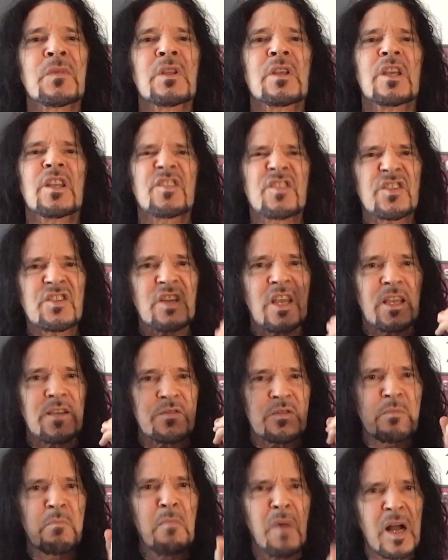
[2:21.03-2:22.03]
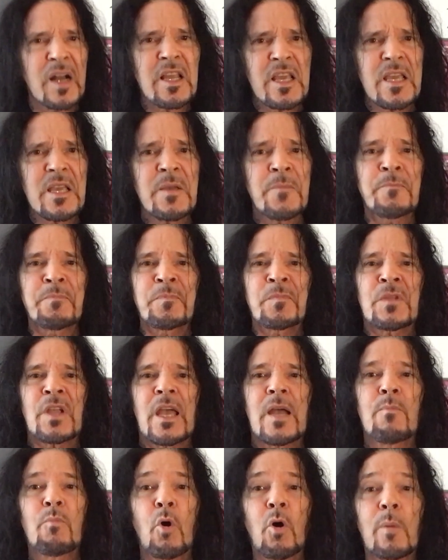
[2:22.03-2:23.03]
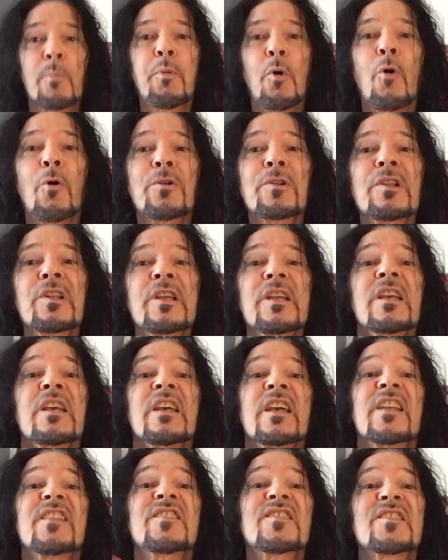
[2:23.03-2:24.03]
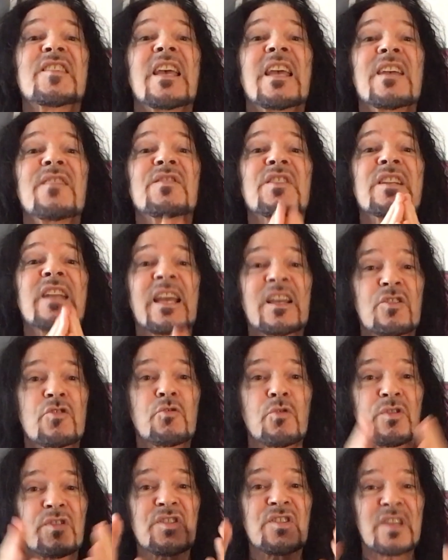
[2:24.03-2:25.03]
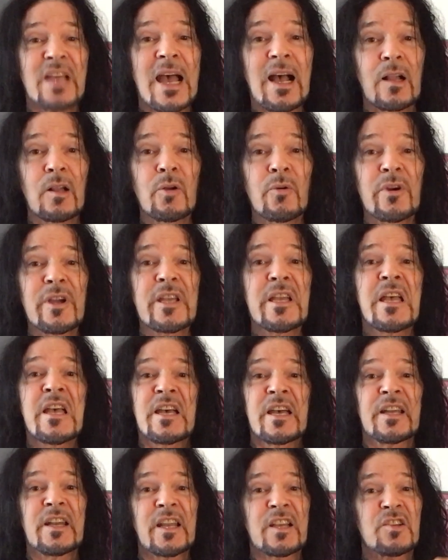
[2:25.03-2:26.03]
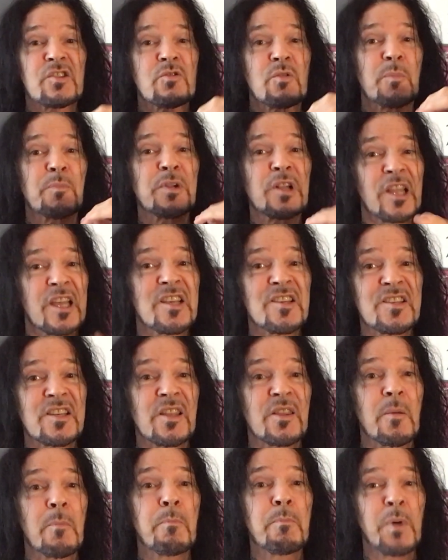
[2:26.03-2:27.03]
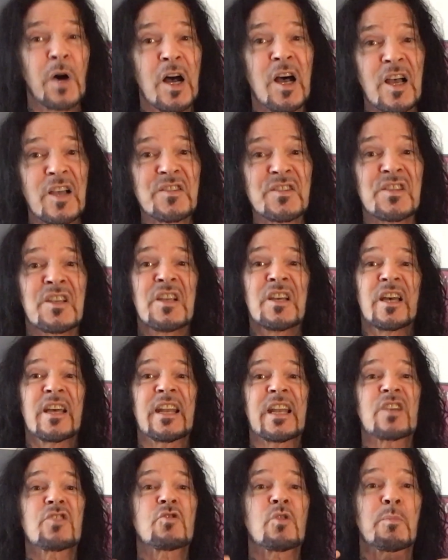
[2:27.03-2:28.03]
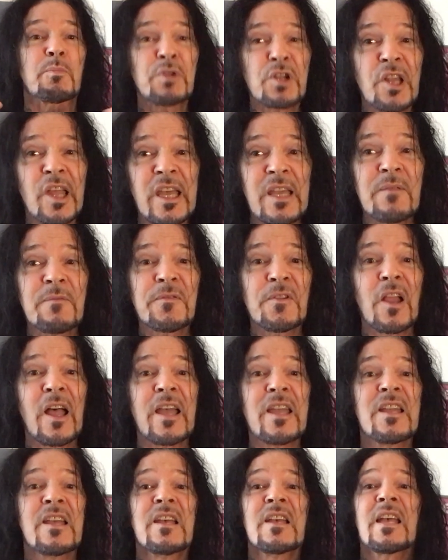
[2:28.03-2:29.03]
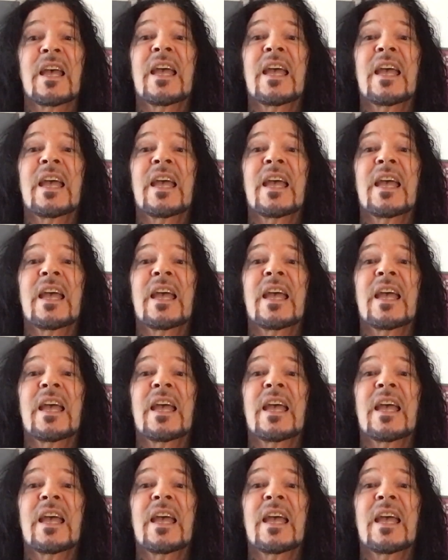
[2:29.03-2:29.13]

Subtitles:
It saves money, and more importantly, it saves an extra salary, an extra place on the bus, an extra plane flight,